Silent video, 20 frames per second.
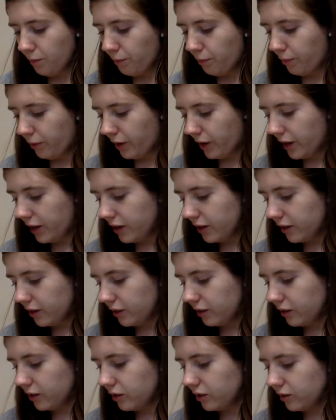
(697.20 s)
But
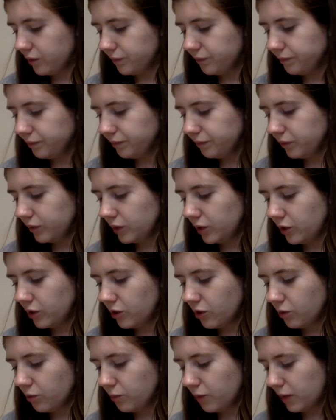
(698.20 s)
you
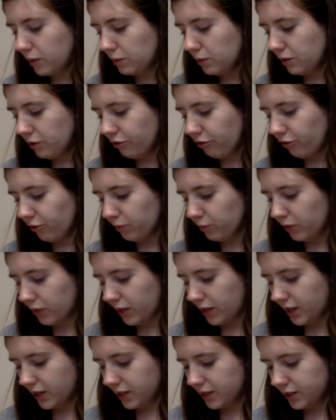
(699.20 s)
know, maybe from
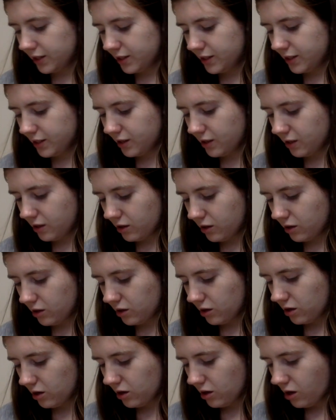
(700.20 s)
this
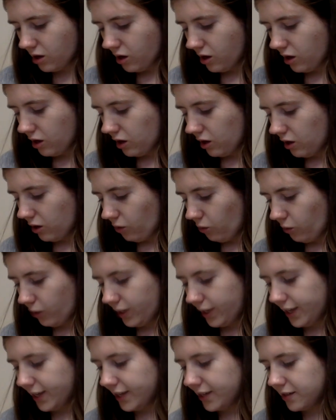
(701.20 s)
we
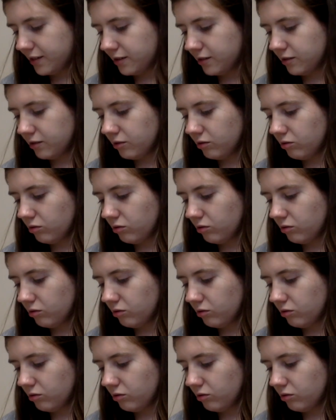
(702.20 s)
can